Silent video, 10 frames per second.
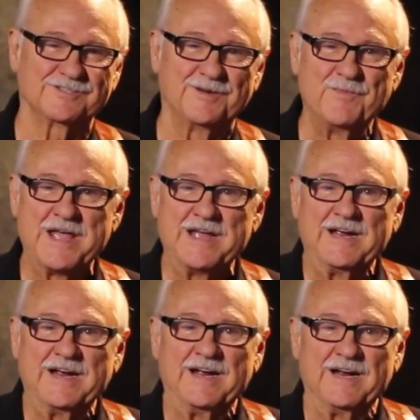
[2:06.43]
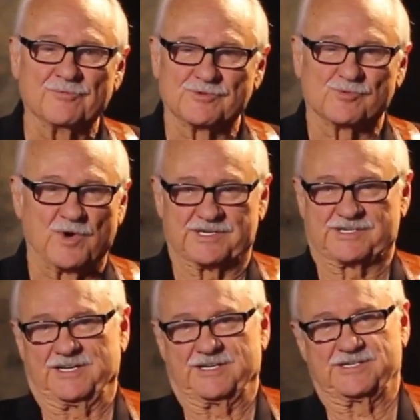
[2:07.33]
And it was
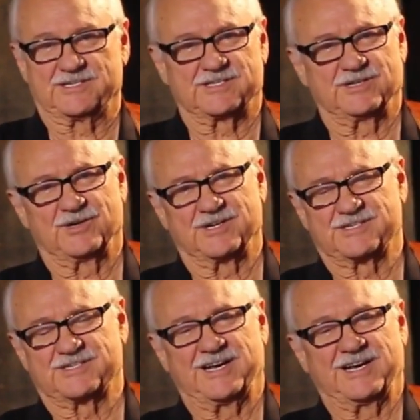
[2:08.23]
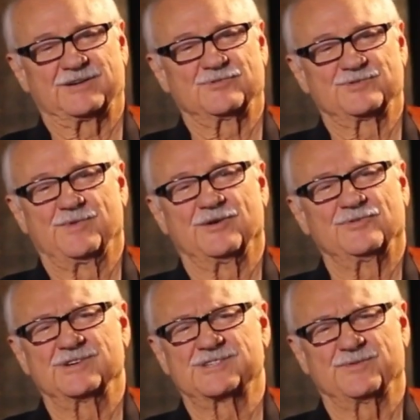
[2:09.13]
West Texas, and the sand was
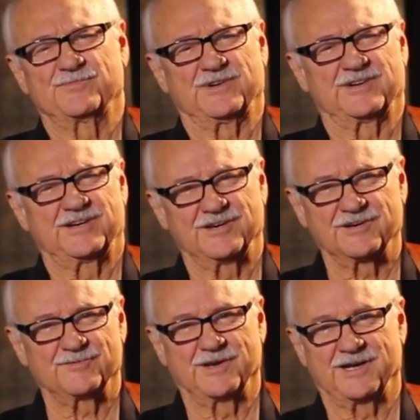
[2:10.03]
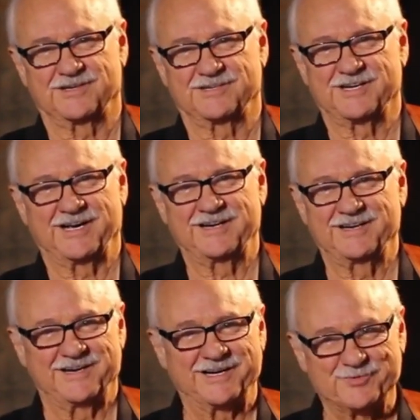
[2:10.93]
blowing, something terrible outside,
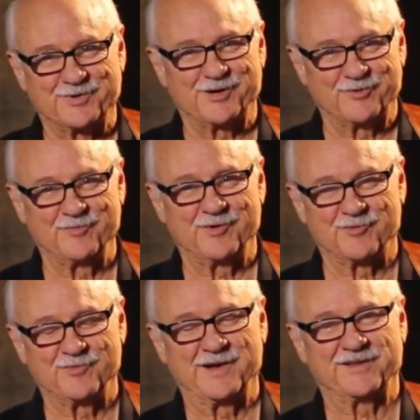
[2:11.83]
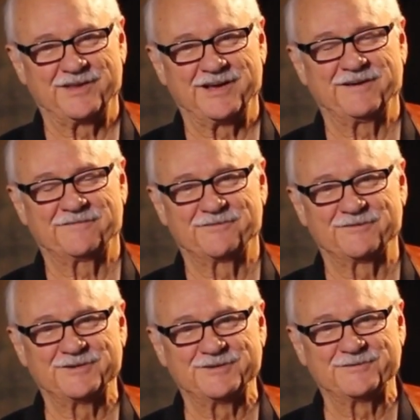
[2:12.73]
and that's what I remember about the
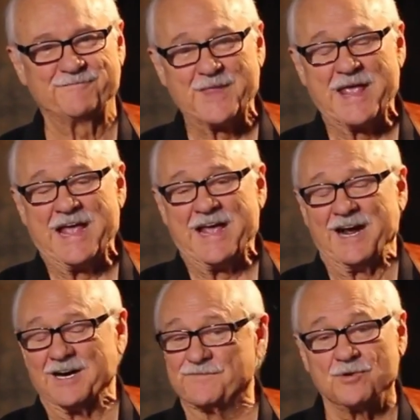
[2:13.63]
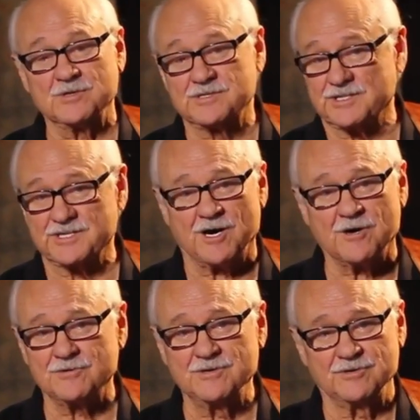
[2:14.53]
afternoon. And as far as the
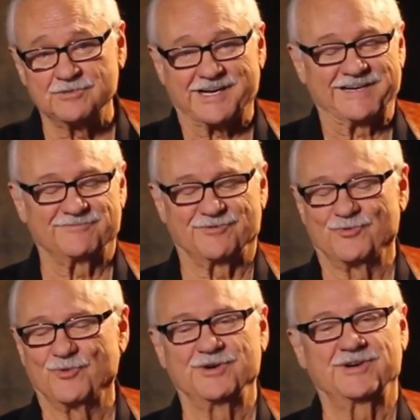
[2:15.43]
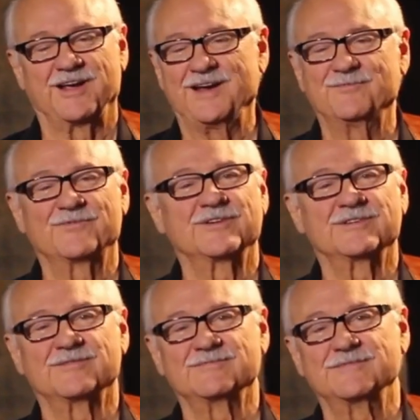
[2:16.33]
song goes, I don't know where it came
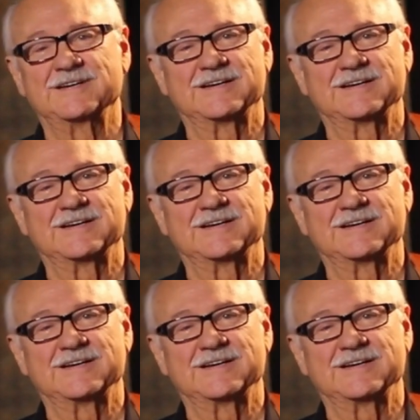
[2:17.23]
from.